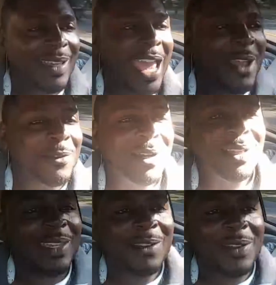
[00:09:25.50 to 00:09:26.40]

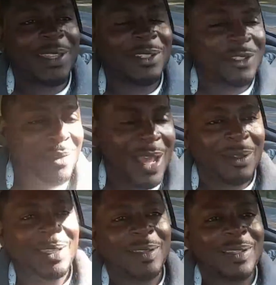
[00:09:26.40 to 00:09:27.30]
Africa, they are in a
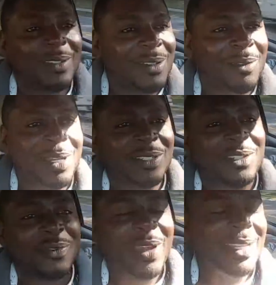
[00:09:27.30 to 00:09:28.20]
drought, and you know, it
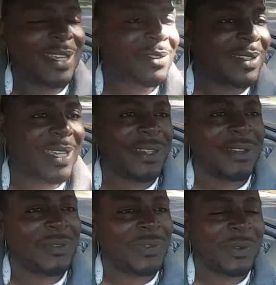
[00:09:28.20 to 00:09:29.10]
just rained yesterday
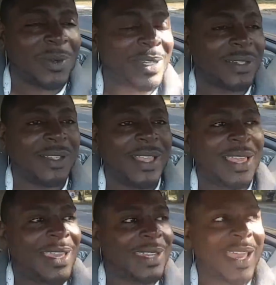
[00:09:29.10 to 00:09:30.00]
here in Florida.
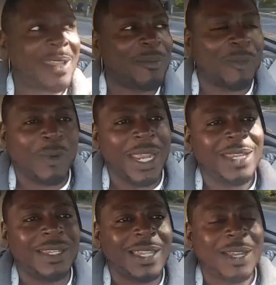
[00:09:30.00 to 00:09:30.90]
It hadn't
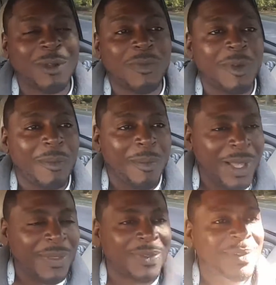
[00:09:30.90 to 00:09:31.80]
rained in like over a
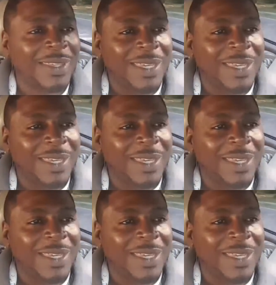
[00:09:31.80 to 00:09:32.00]
month.